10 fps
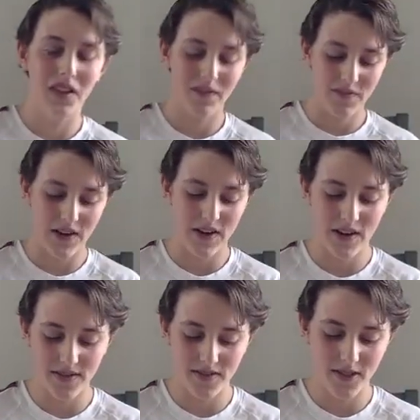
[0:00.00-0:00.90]

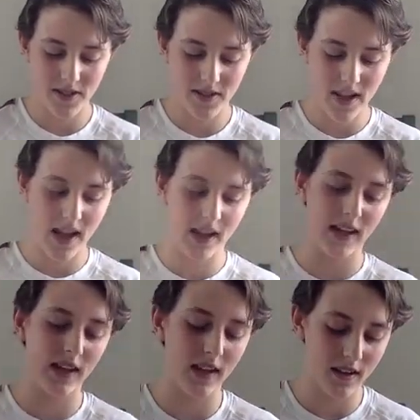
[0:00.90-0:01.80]
there's
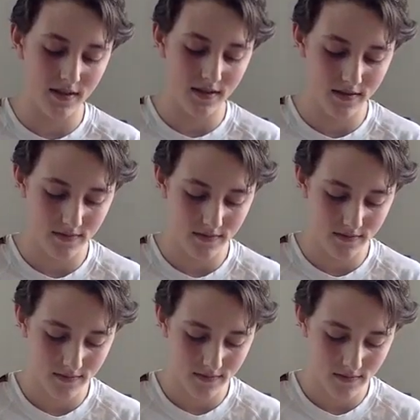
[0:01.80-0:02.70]
any
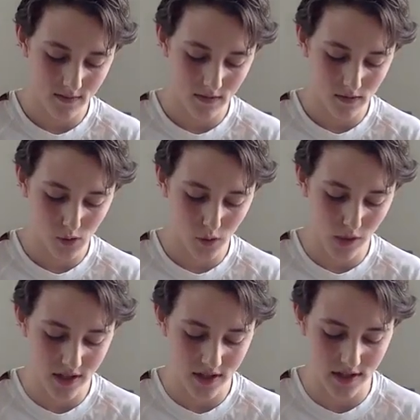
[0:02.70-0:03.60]

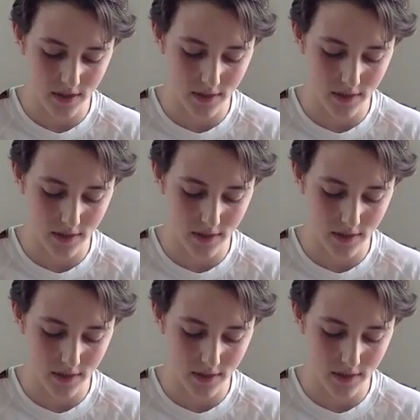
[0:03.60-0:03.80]
questions